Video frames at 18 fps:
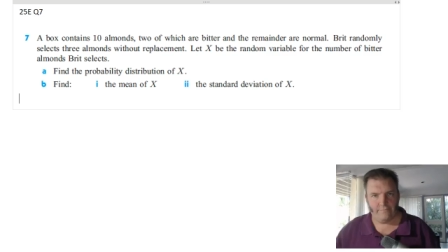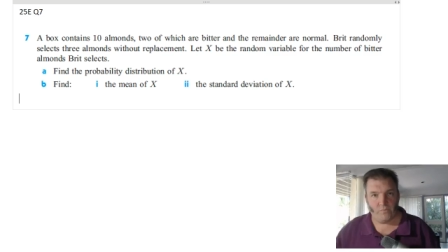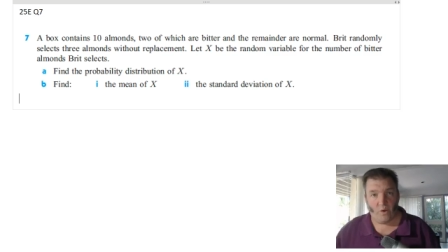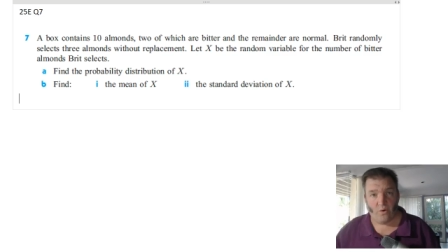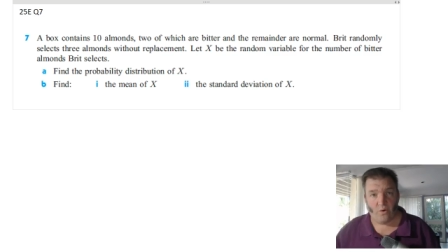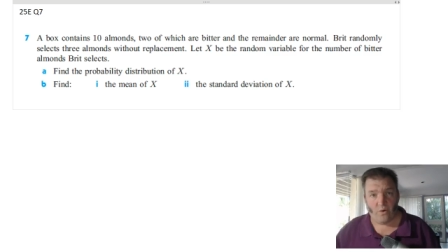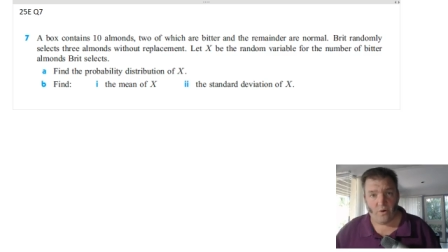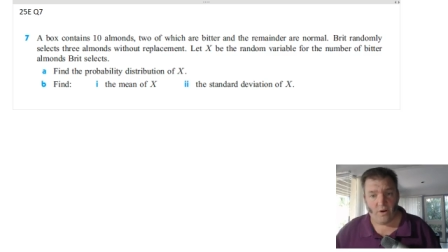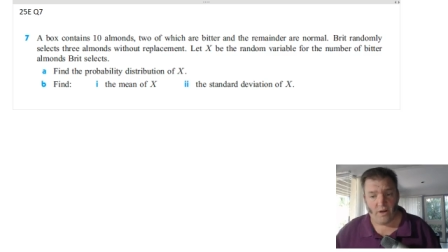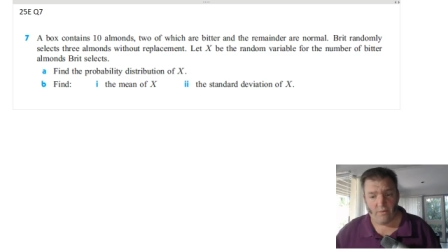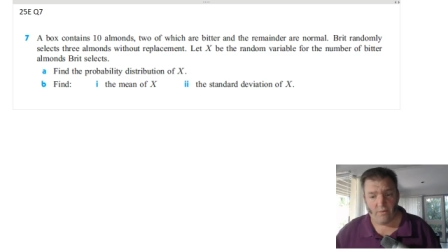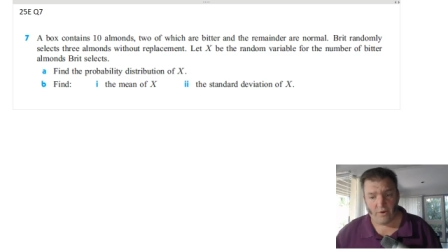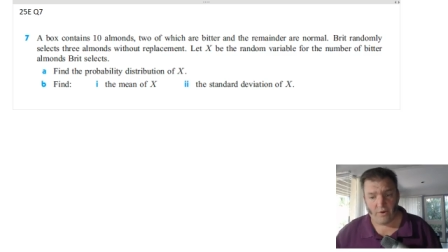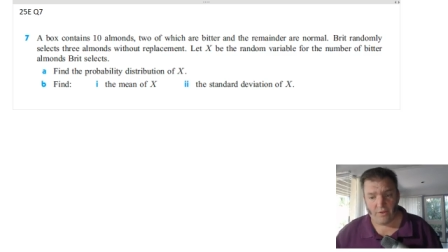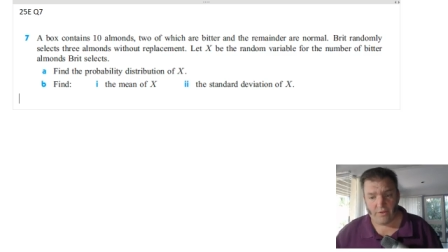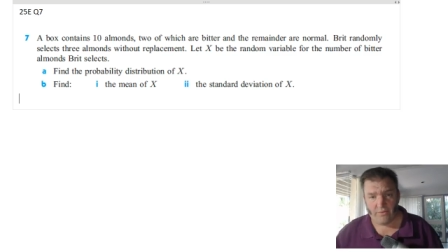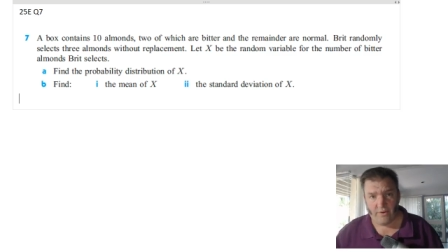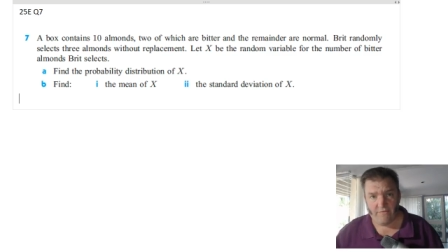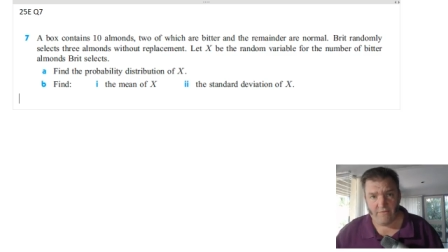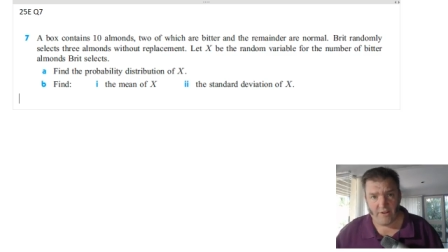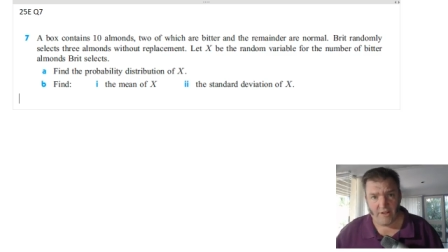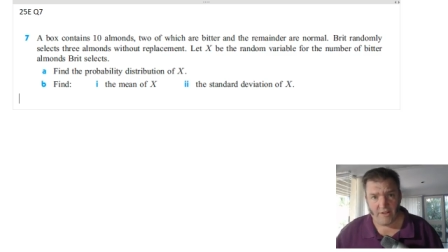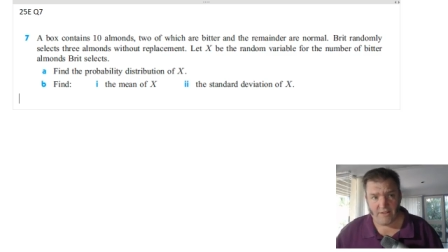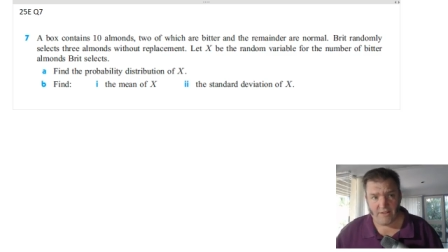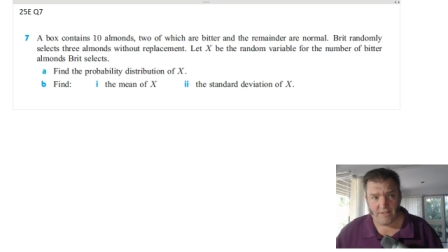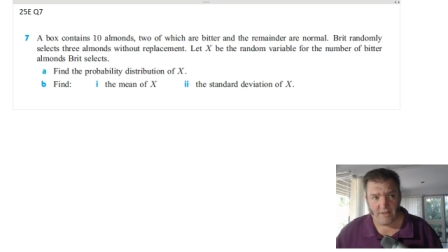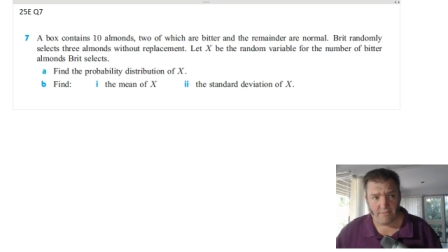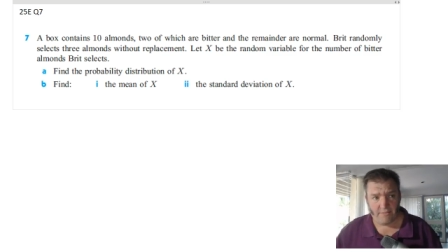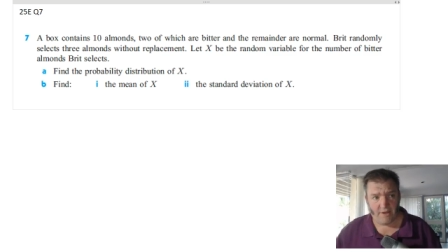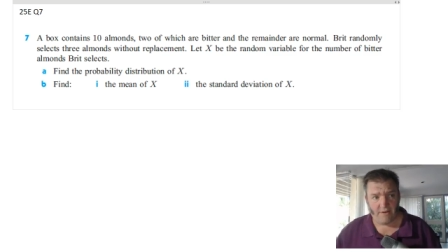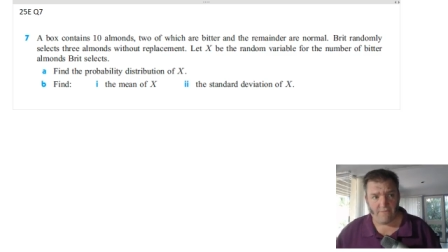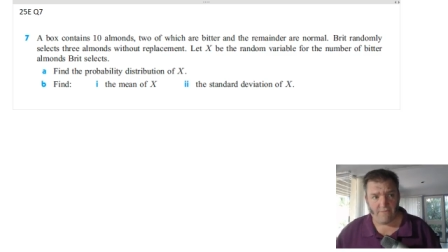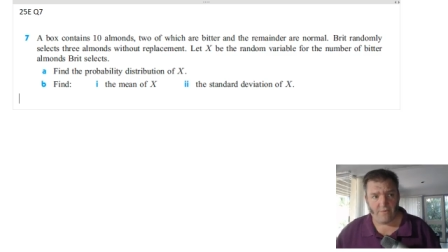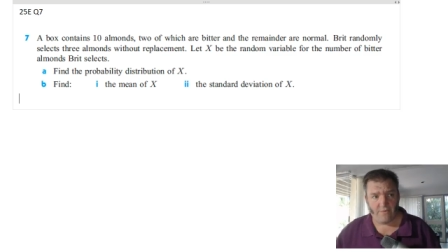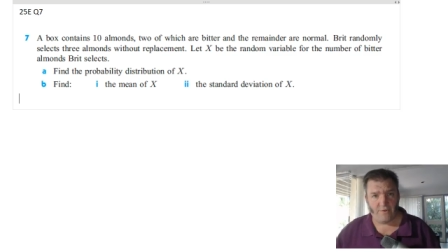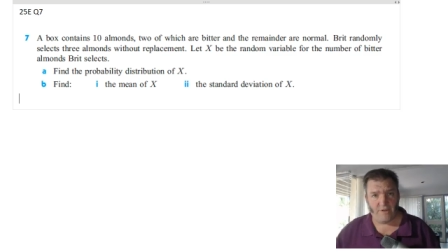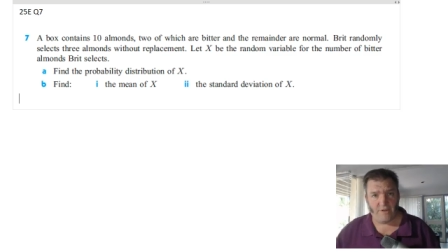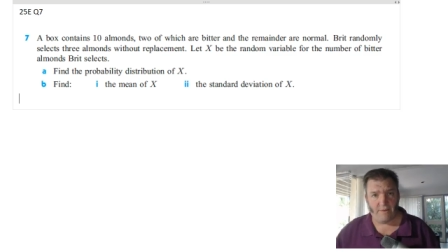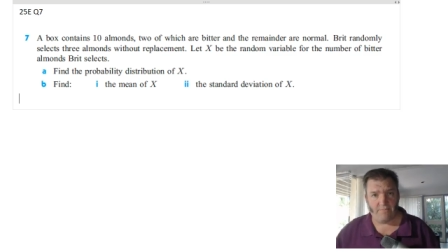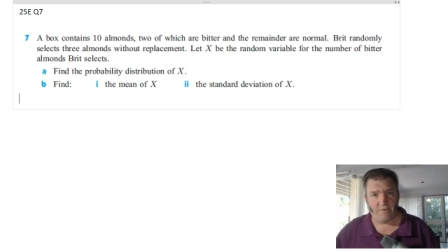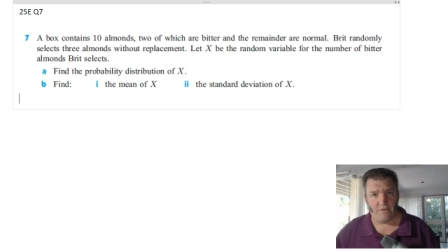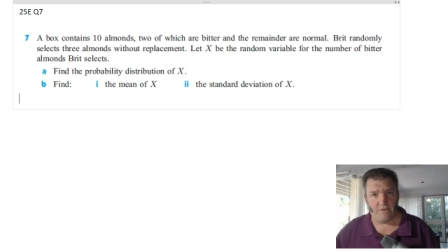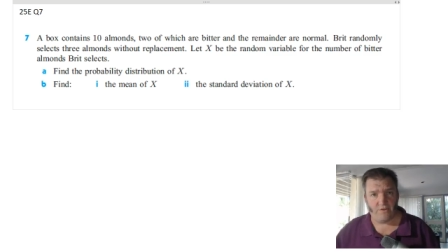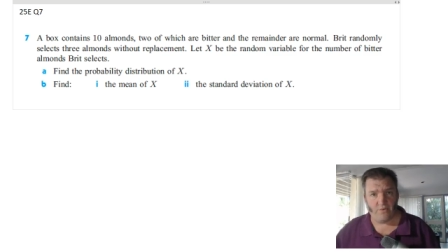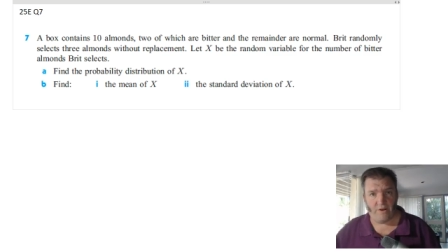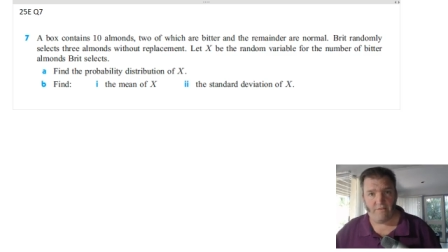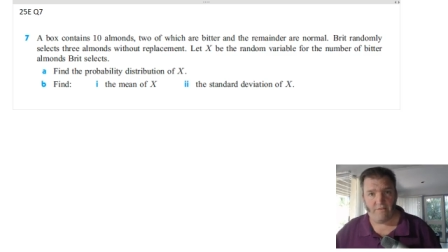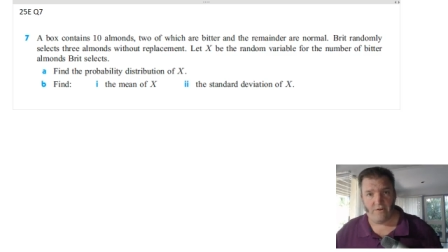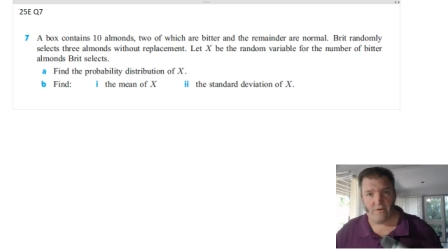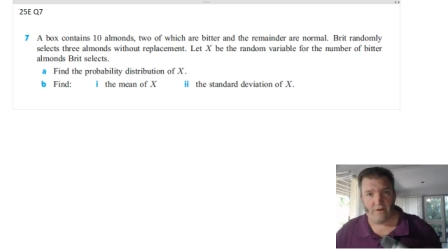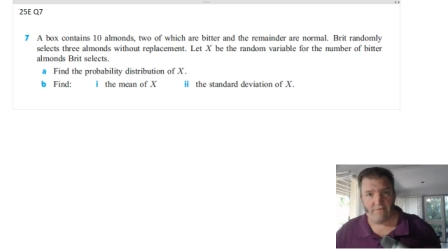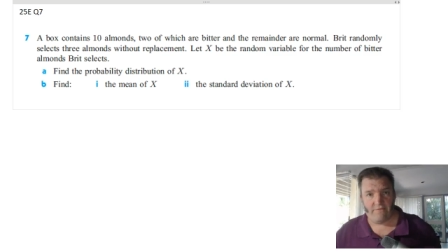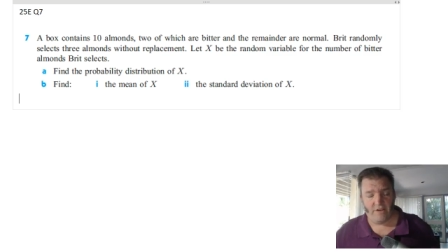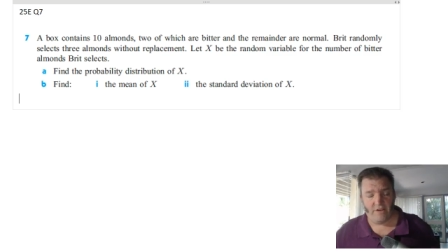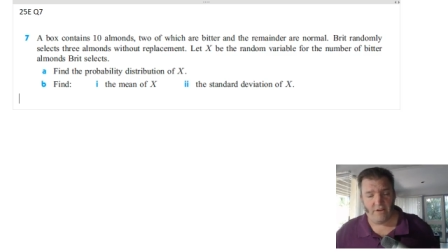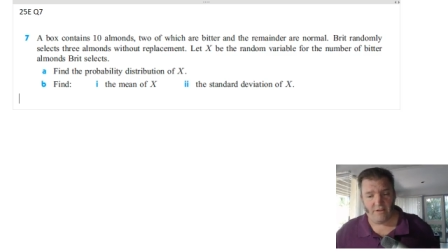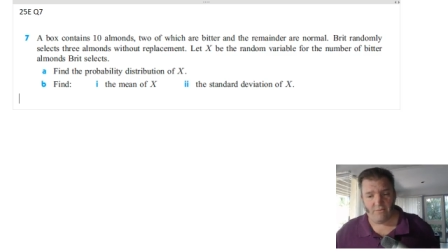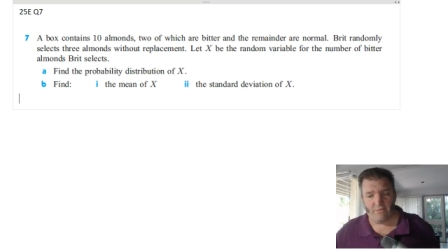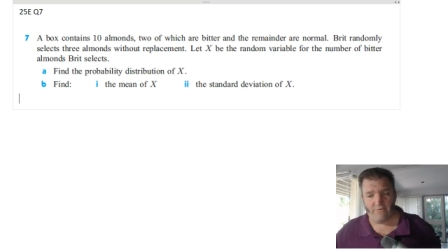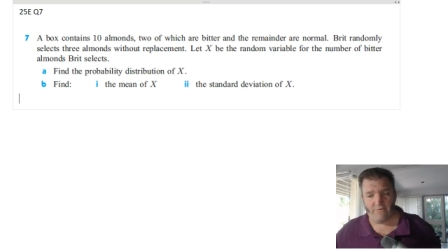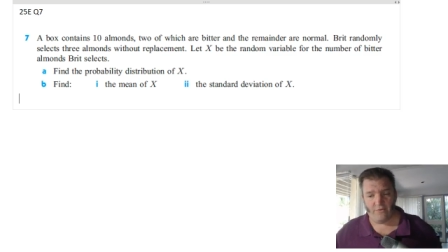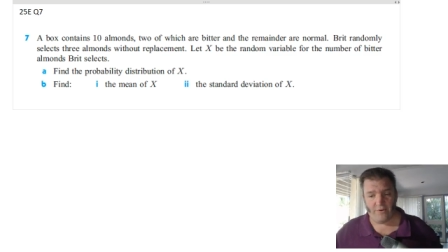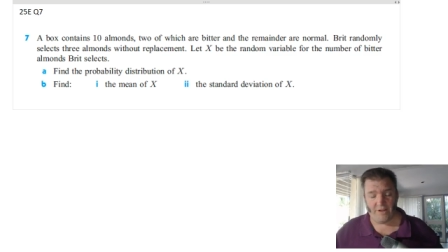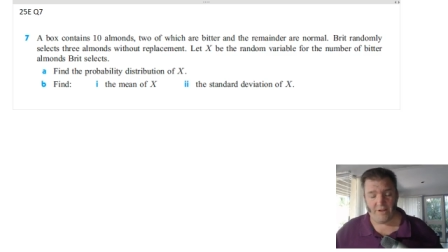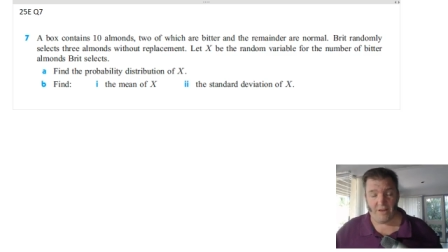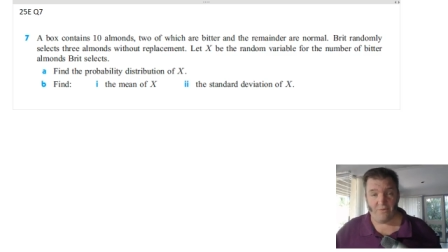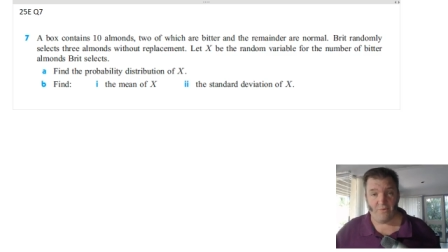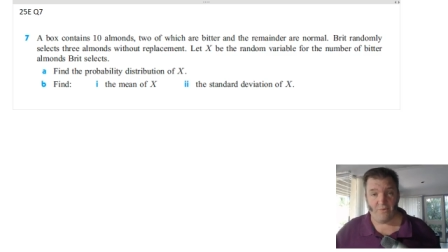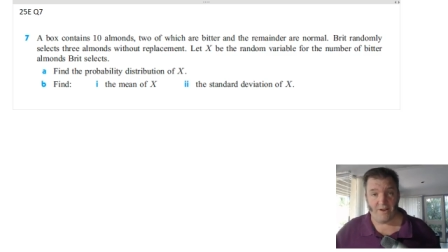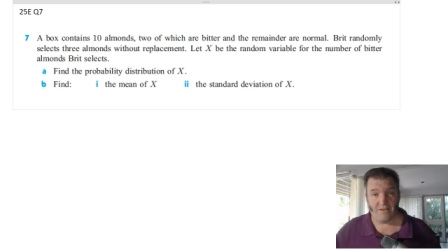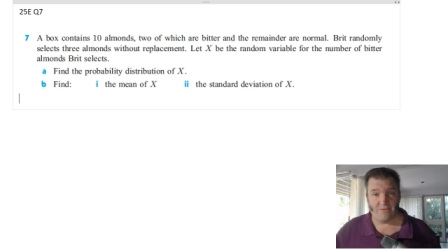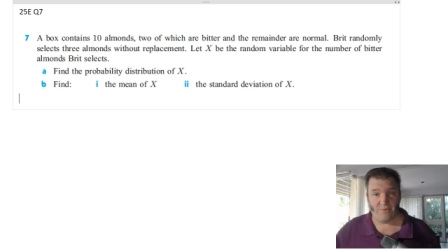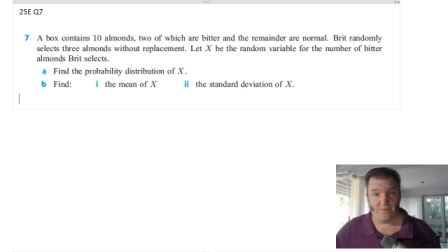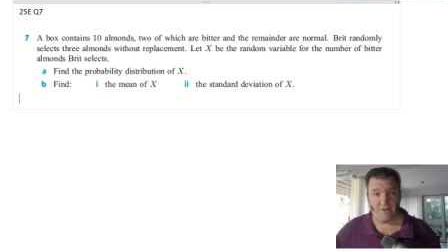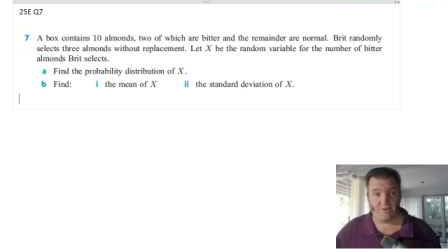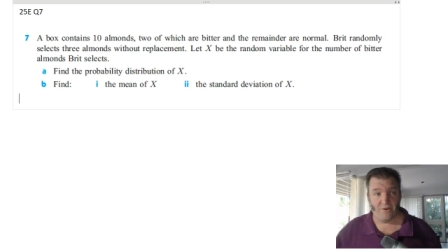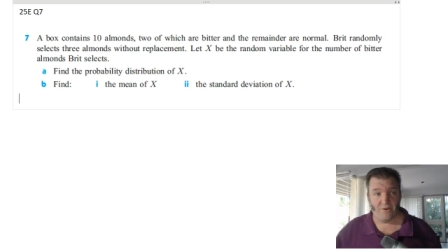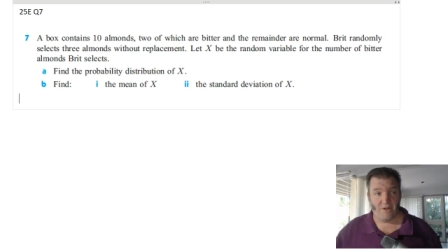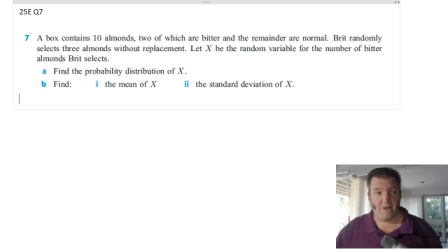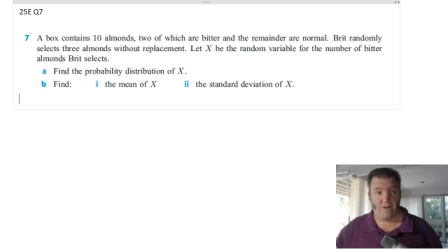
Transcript: Alright, we've got 3 videos coming up from Chapter 25E. I think we've already had one as well.